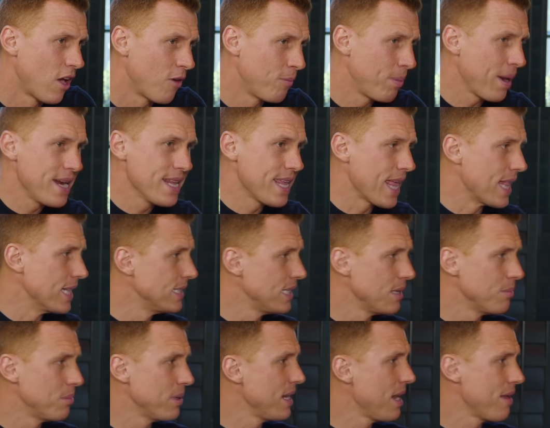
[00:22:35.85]
I played against
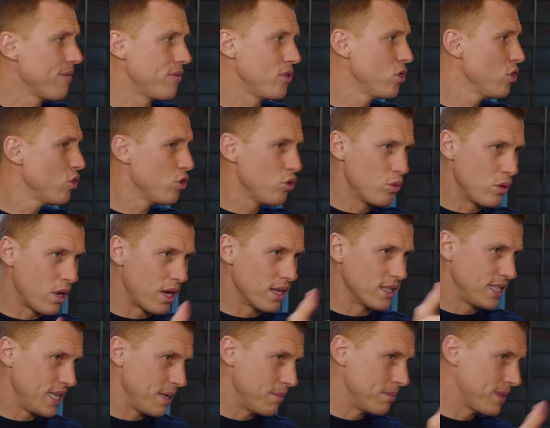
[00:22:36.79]
him, but never knew, like,
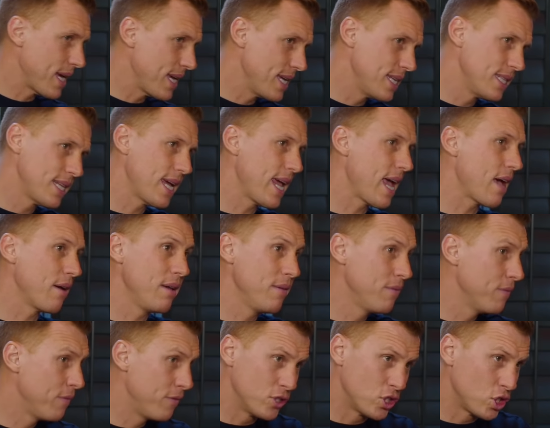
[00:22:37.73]
see him day in, day out, mm.
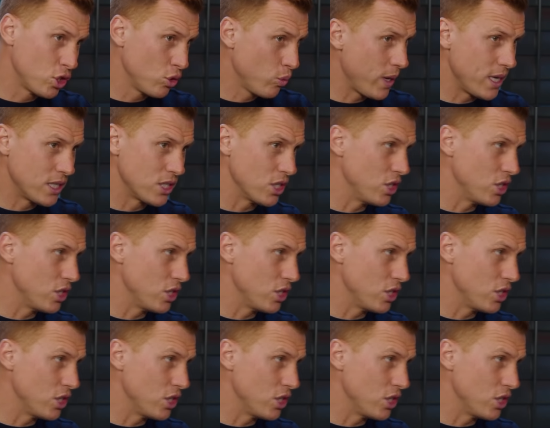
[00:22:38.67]
even for two weeks.